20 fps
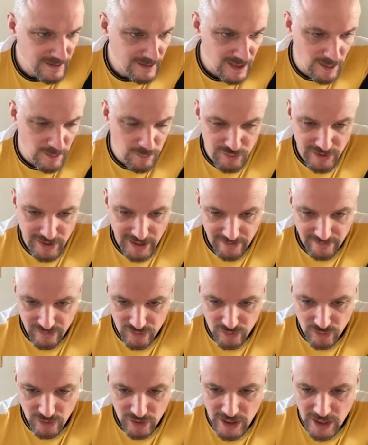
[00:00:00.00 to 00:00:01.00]
a break of
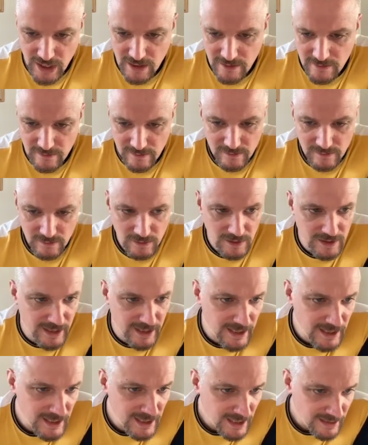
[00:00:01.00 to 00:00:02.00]
structure.
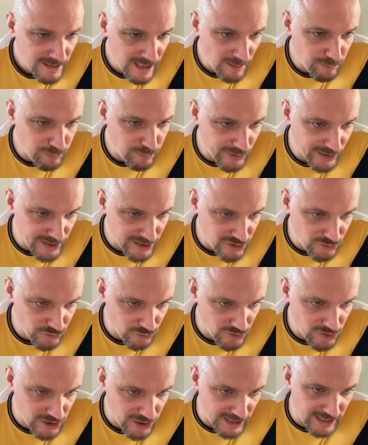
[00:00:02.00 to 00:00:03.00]
Okay, that break of
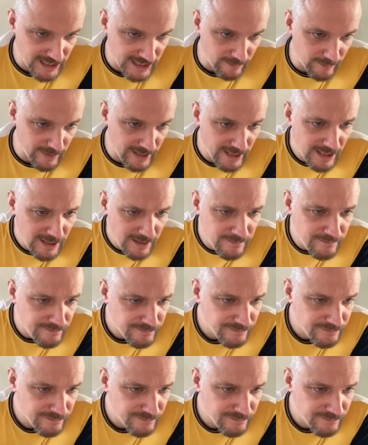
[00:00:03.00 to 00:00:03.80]
structure came here.